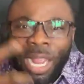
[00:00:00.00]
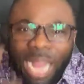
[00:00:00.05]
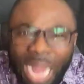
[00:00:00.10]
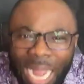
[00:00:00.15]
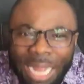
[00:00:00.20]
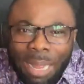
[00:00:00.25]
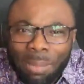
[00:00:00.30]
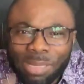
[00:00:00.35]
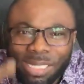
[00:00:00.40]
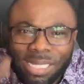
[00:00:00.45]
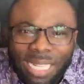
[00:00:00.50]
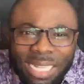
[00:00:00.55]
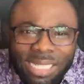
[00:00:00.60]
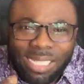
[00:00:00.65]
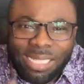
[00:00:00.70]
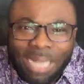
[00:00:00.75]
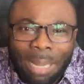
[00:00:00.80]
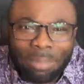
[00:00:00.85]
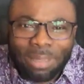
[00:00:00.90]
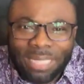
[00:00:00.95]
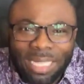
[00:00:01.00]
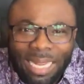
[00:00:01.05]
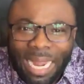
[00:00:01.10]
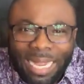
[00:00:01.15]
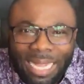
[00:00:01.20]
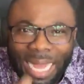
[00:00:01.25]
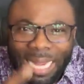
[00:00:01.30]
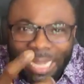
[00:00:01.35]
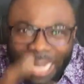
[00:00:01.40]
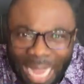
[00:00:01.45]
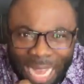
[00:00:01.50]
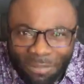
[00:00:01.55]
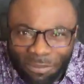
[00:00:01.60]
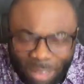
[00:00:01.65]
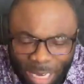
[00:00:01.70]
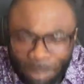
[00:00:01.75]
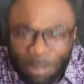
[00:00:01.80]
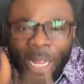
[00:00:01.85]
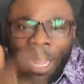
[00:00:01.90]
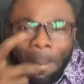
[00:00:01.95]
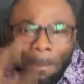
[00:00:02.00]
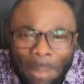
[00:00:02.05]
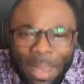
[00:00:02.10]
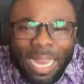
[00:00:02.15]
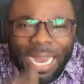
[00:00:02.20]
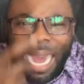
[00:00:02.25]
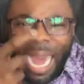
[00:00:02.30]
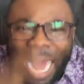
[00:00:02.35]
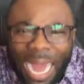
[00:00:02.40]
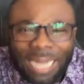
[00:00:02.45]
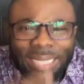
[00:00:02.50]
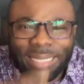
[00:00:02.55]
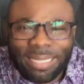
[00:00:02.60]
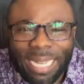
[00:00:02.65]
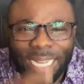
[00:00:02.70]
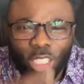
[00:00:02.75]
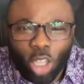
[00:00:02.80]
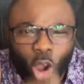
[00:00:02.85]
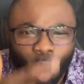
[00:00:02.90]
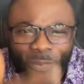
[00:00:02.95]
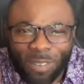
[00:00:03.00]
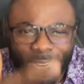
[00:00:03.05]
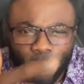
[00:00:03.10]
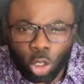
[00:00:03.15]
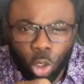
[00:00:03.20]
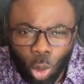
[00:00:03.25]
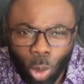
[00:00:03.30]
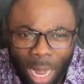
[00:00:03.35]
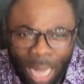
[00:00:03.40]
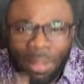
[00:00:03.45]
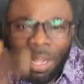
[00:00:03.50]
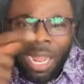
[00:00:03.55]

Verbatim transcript: I am seeing something like an envelope being handed over to you.